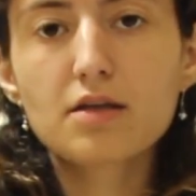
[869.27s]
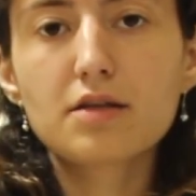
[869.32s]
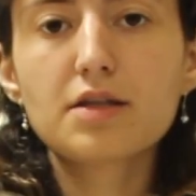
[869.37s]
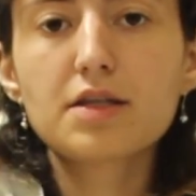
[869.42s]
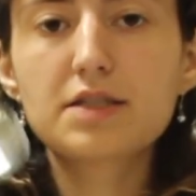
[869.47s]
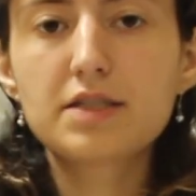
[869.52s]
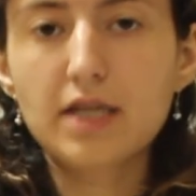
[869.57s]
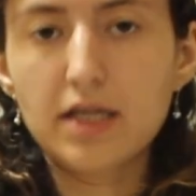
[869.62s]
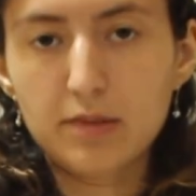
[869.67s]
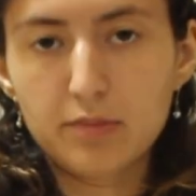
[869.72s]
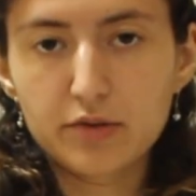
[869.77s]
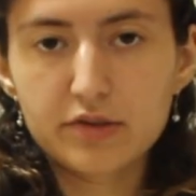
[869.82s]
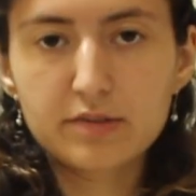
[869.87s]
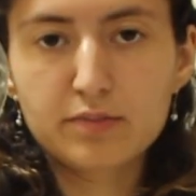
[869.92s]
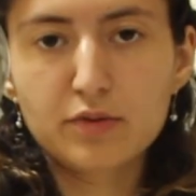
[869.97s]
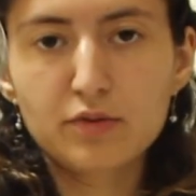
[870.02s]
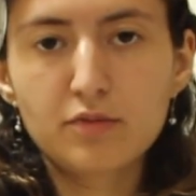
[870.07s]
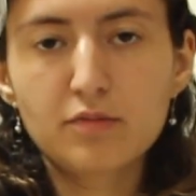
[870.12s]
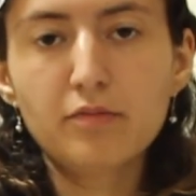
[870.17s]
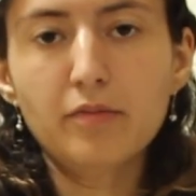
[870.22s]
the
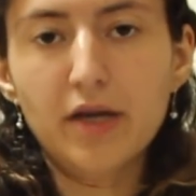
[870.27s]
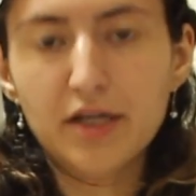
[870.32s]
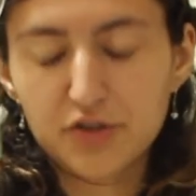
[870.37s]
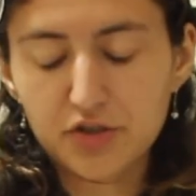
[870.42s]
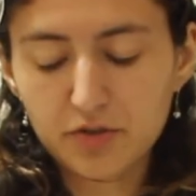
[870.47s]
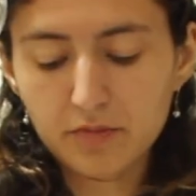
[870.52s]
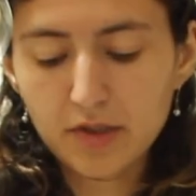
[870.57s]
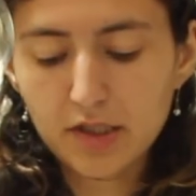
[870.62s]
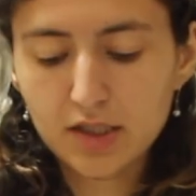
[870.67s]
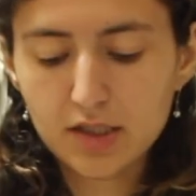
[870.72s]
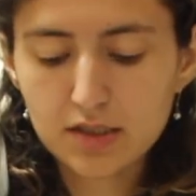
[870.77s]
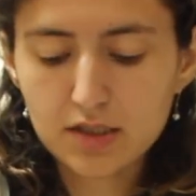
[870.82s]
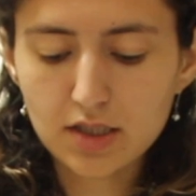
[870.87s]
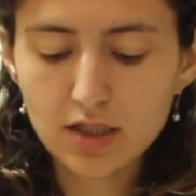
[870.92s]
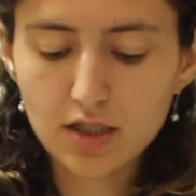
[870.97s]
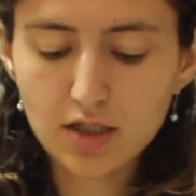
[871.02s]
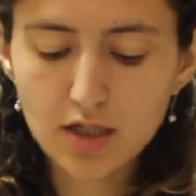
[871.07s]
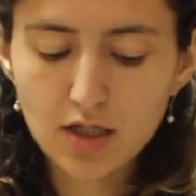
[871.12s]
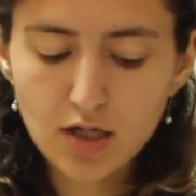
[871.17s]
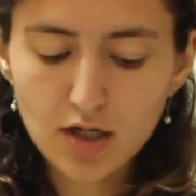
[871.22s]
tablespoon measurement,
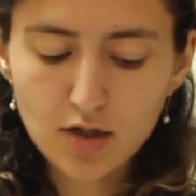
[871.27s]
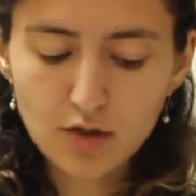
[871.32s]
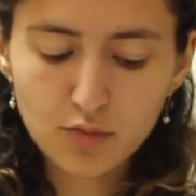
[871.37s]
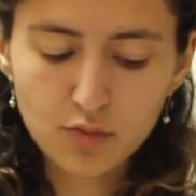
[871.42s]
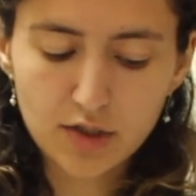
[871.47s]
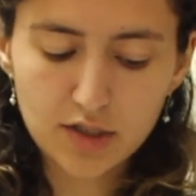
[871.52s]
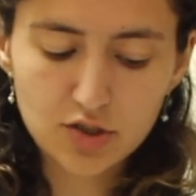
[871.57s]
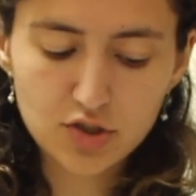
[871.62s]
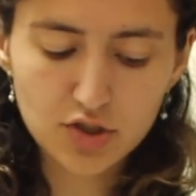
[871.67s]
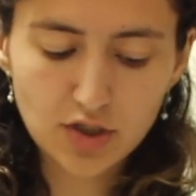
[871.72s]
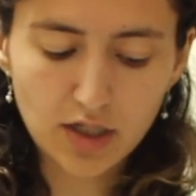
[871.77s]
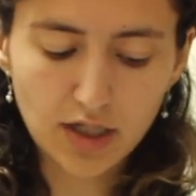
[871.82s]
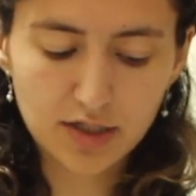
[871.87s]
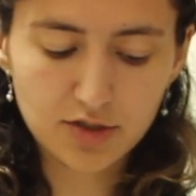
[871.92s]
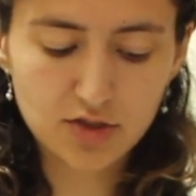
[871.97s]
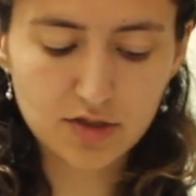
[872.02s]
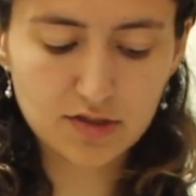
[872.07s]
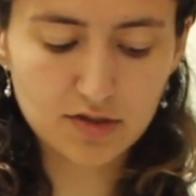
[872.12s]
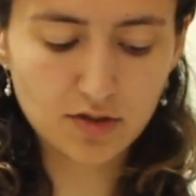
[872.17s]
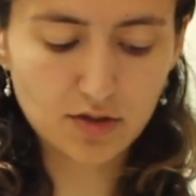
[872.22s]
which I
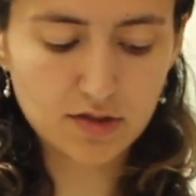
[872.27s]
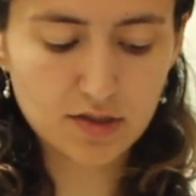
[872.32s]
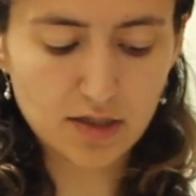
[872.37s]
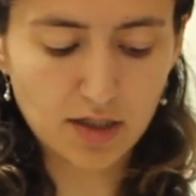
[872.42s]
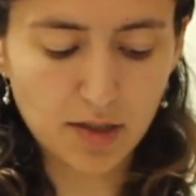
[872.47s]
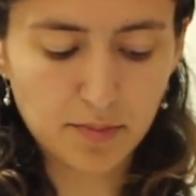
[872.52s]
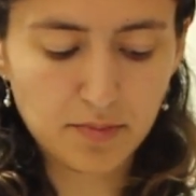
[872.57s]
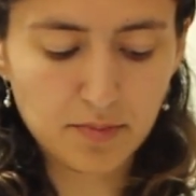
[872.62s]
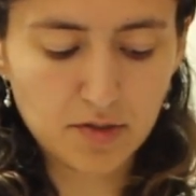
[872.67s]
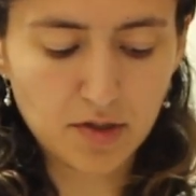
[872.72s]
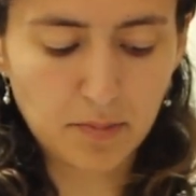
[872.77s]
just looked it up.